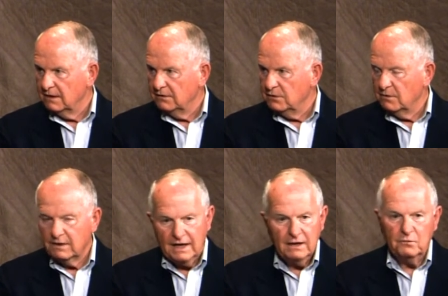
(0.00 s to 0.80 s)
And you
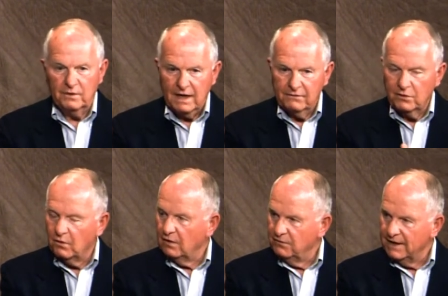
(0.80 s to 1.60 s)
again would have a,
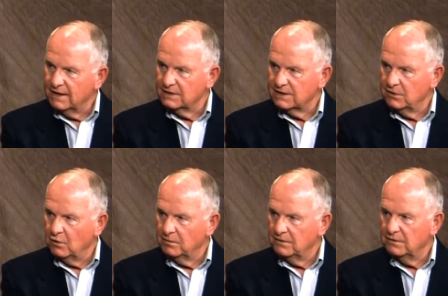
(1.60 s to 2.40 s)
a vacancy
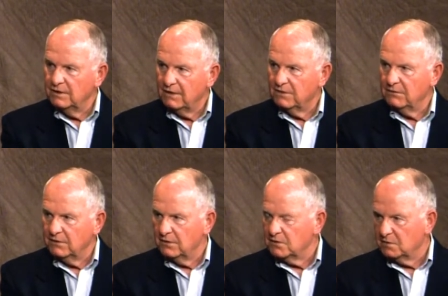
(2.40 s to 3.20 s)
open, you'd have to have
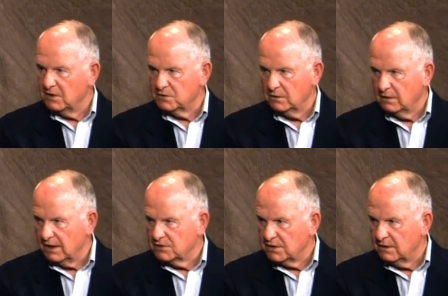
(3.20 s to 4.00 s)
another special
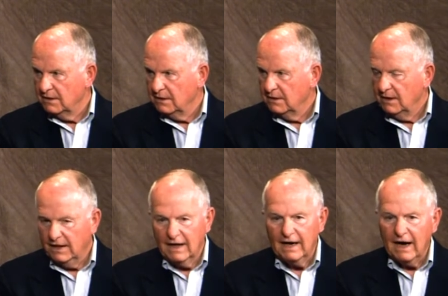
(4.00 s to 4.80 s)
election. Correct.
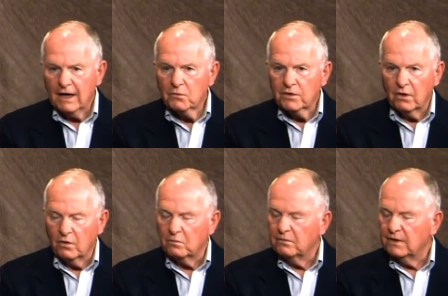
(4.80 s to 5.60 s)
And I, I would
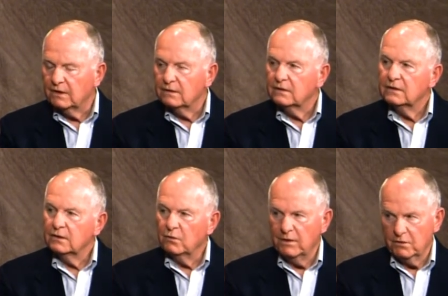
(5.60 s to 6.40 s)
hope that
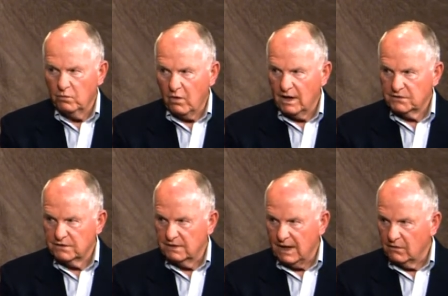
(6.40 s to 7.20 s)
we would
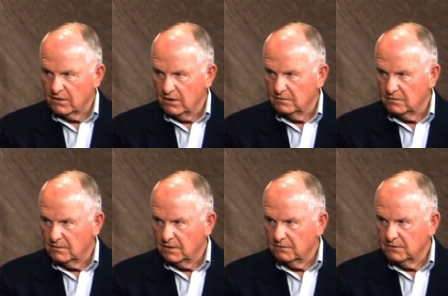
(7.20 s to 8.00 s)
watch the outcome
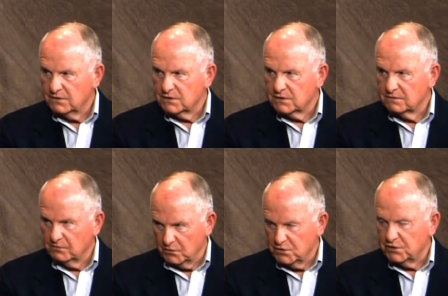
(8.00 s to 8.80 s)
of this
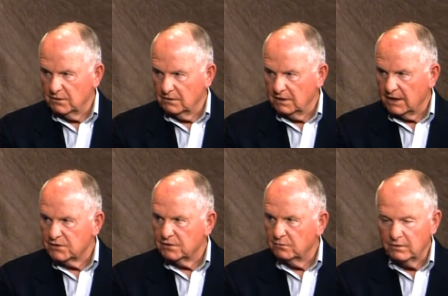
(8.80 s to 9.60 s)
first year
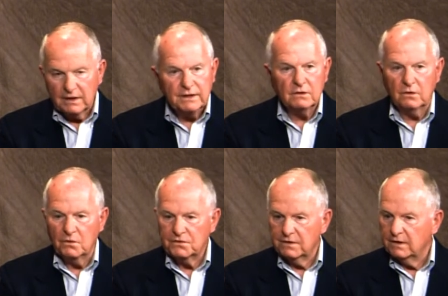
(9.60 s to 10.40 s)
election really
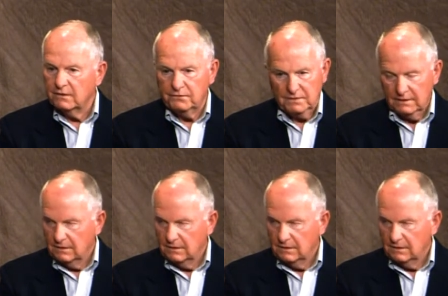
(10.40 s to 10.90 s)
close and if